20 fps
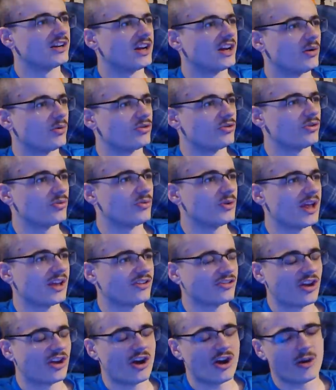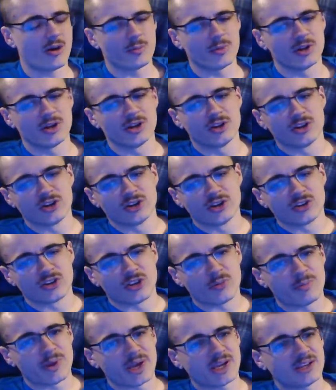it will do less harm.
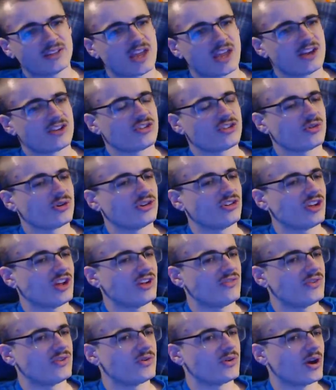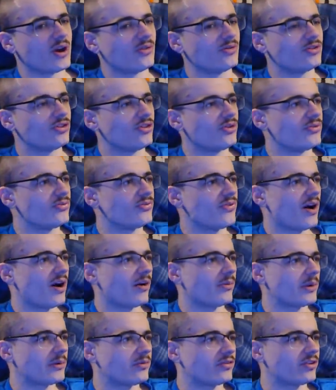The big danger is if you go too far
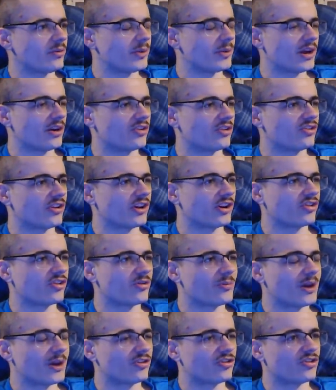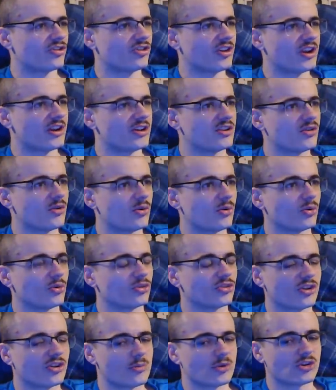with some of the isolation measures and then you
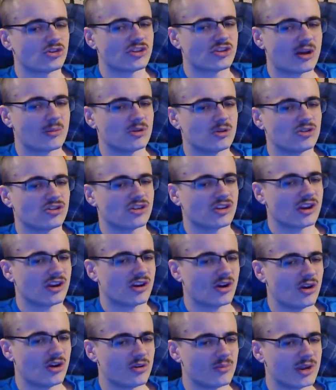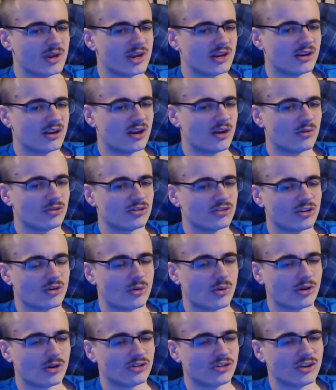cause so much damage to the economy, it lowers the
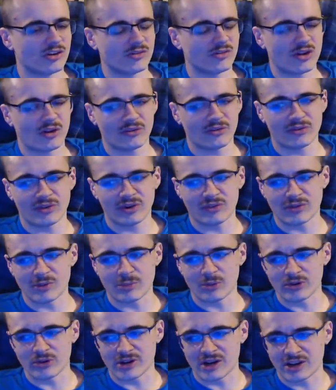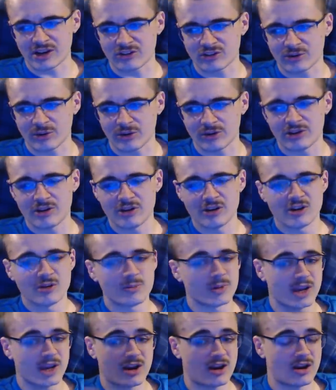quality of life for everybody later on.
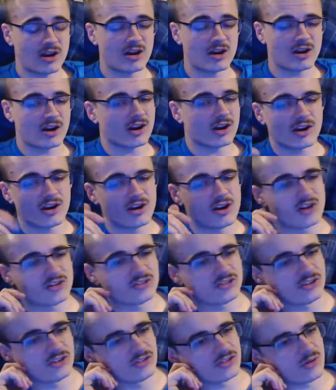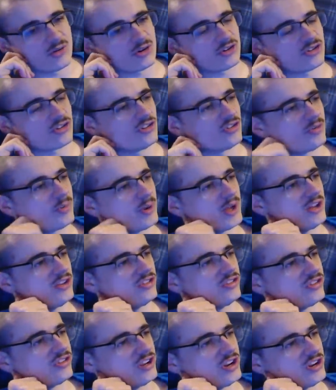Again, I can't answer those questions, but it
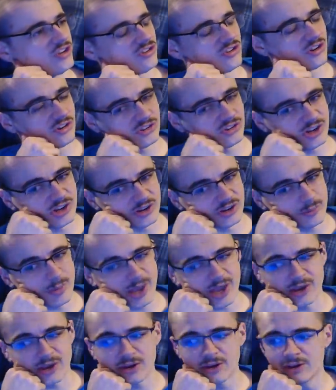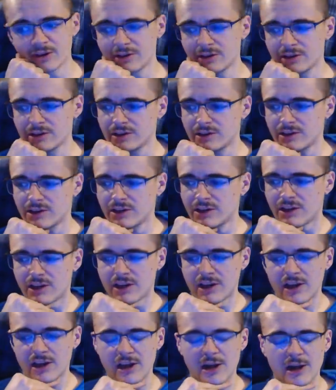is an interesting debate.
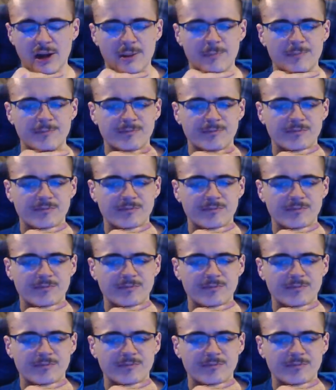But